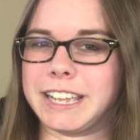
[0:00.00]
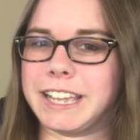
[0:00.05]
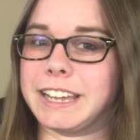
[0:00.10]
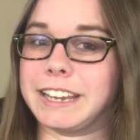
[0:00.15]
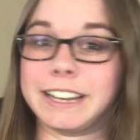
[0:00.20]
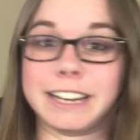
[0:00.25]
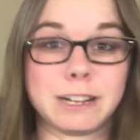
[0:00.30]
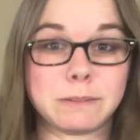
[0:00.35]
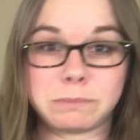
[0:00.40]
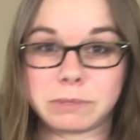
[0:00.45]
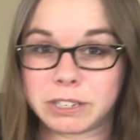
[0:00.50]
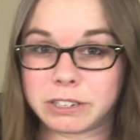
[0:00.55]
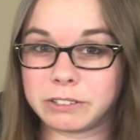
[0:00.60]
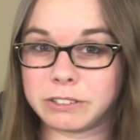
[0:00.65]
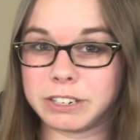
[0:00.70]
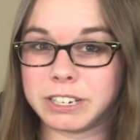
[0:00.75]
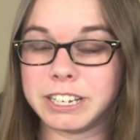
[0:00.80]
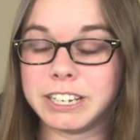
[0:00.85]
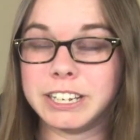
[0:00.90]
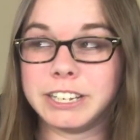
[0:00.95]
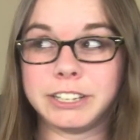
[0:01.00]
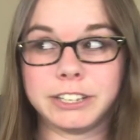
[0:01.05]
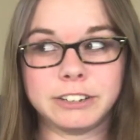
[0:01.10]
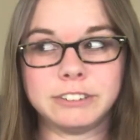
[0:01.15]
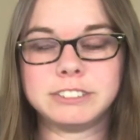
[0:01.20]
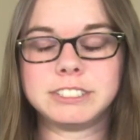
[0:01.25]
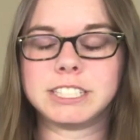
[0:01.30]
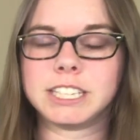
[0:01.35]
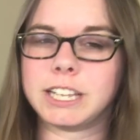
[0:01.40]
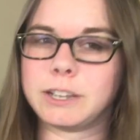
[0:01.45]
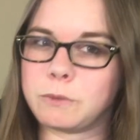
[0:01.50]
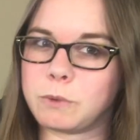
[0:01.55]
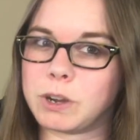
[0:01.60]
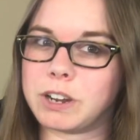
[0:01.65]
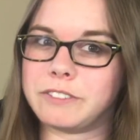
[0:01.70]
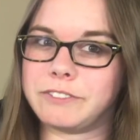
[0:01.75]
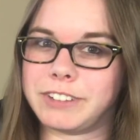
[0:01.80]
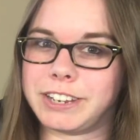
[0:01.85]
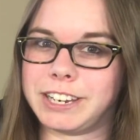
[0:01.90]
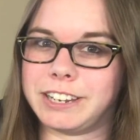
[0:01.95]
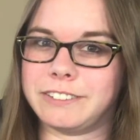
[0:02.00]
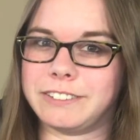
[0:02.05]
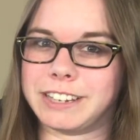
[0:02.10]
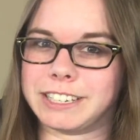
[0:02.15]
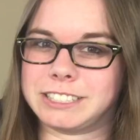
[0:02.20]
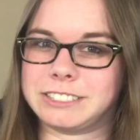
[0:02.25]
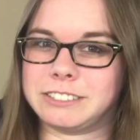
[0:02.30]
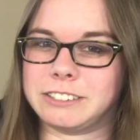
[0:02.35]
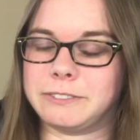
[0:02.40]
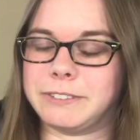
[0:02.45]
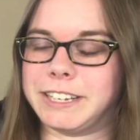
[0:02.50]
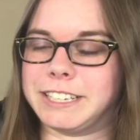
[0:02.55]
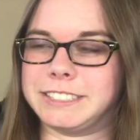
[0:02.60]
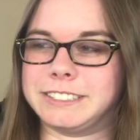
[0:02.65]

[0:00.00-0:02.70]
And I upload usually 1 video extra a week.